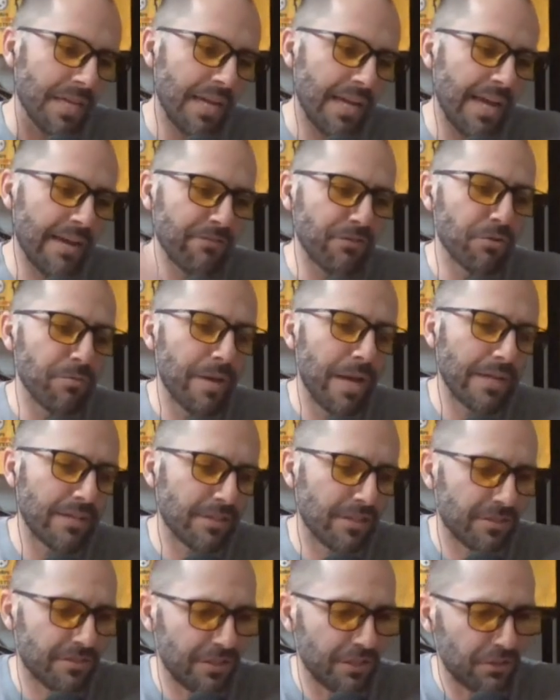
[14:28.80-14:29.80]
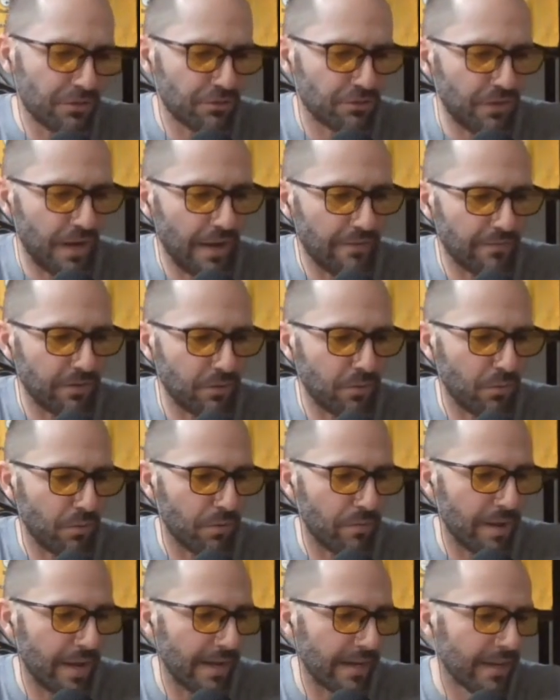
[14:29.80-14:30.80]
I have to imagine the Steelers draft a
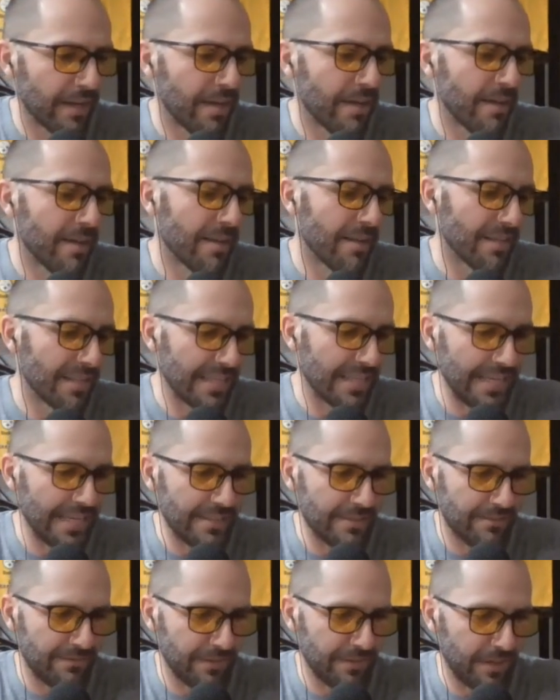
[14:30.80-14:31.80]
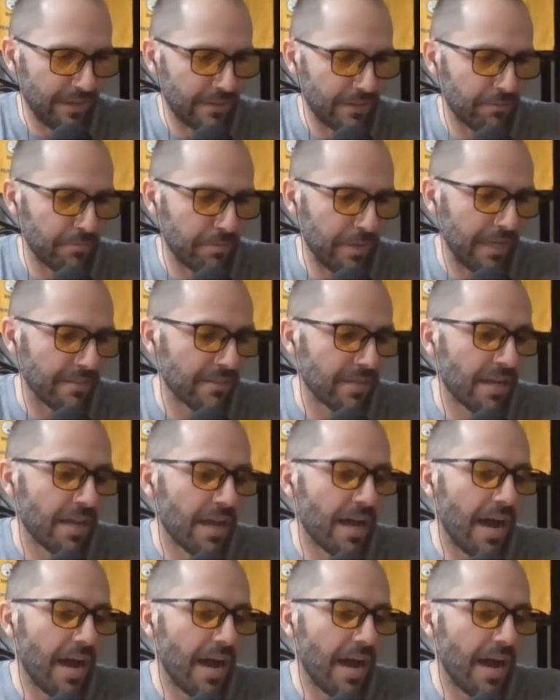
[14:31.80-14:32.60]
quarterback late to fill out the space.